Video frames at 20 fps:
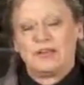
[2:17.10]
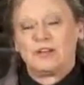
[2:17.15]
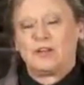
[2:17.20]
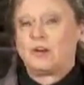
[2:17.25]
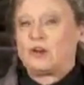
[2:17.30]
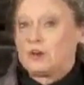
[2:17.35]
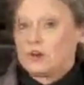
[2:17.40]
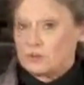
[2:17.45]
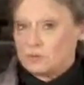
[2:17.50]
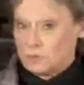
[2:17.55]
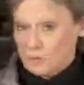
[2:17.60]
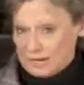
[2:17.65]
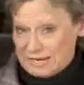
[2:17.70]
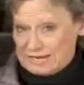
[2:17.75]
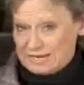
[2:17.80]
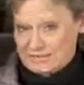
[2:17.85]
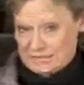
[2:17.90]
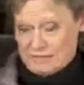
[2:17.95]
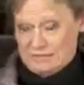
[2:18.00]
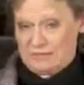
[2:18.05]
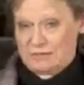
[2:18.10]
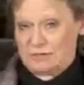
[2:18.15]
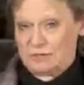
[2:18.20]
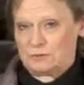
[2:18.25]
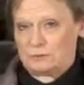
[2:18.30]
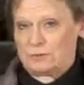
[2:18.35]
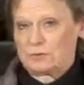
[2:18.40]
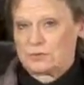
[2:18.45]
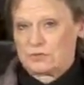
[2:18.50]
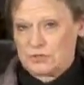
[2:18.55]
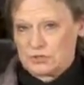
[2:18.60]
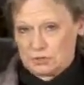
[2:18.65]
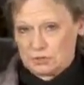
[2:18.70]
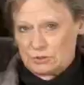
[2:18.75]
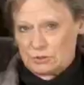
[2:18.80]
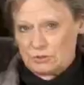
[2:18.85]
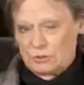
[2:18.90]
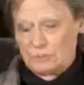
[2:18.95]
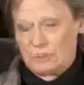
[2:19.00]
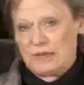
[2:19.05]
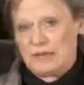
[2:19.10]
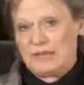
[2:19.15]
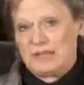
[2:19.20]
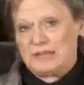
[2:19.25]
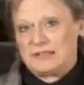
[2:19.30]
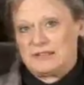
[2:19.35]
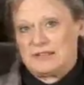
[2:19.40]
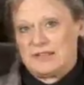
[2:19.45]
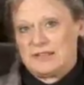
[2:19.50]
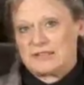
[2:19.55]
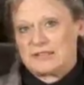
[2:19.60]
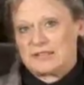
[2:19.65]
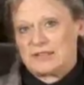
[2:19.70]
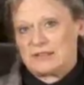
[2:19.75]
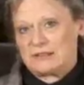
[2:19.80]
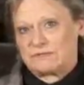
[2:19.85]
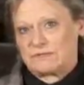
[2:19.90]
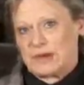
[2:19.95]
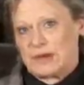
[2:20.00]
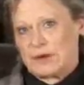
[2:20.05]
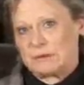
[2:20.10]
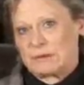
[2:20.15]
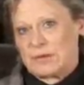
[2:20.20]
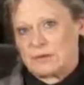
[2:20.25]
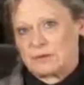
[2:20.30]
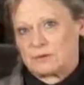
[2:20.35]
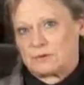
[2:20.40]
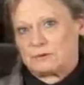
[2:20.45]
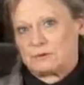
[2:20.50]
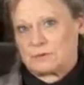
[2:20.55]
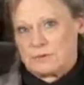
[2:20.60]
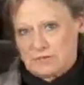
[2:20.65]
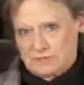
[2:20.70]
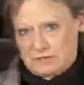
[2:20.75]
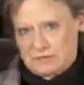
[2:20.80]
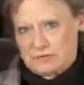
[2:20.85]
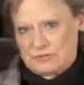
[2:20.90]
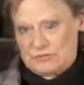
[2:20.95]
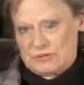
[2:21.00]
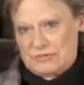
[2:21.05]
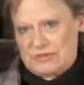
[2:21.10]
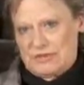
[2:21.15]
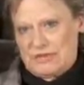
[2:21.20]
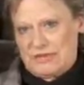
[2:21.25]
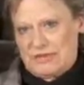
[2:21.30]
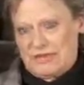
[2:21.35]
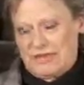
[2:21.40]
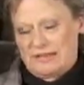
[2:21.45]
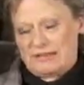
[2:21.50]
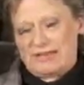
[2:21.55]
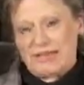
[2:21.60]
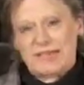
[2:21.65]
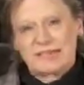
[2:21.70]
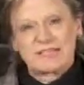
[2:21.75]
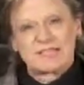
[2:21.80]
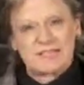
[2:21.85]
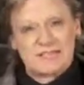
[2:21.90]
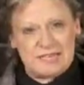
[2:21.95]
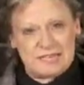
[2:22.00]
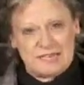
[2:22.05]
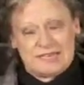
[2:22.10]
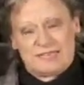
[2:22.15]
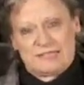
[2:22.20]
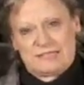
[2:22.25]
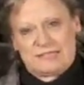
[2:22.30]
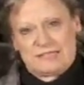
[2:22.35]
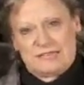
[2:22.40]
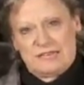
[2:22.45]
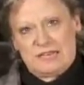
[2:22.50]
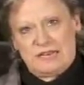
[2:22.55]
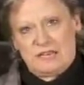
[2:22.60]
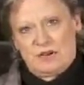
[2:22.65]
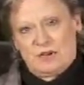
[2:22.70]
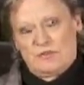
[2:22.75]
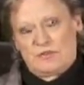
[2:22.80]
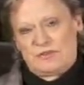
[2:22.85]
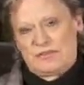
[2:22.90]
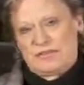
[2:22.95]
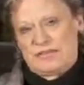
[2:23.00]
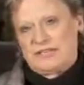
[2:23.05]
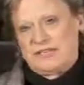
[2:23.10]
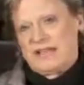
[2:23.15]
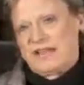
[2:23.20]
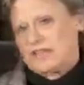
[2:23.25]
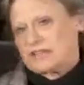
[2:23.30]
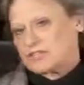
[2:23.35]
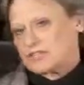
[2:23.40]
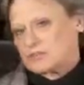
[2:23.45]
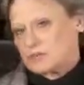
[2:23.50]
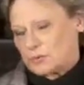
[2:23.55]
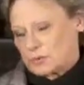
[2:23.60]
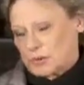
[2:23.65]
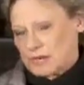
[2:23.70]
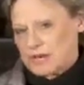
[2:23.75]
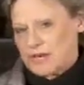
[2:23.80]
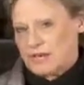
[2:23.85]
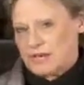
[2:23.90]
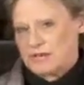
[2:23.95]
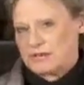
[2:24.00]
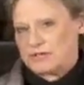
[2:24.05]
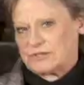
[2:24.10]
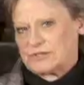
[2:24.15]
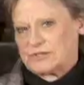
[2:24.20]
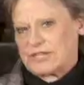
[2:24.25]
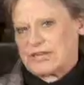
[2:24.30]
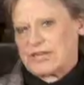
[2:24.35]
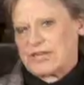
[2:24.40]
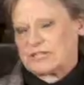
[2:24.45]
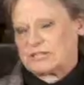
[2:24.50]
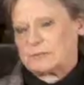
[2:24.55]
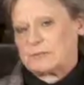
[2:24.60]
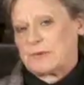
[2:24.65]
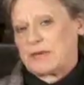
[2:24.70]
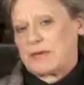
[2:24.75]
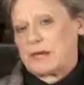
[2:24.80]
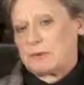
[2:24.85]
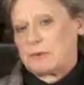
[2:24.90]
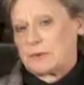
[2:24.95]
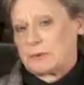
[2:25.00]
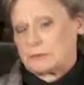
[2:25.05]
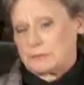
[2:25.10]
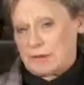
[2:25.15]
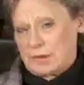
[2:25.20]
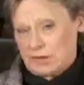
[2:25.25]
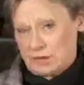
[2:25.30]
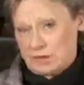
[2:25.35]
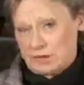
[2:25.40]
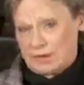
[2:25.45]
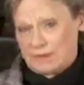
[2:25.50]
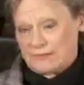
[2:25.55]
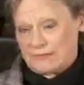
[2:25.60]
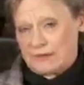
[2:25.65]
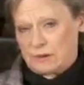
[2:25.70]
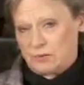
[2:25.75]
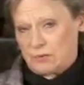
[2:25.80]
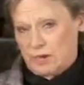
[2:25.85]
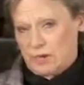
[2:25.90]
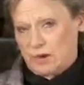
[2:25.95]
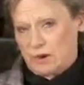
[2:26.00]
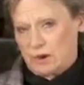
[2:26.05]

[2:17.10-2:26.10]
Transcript: good reason to pursue these environmental bills, and that's this. Over the last 20 years, it has become apparent that we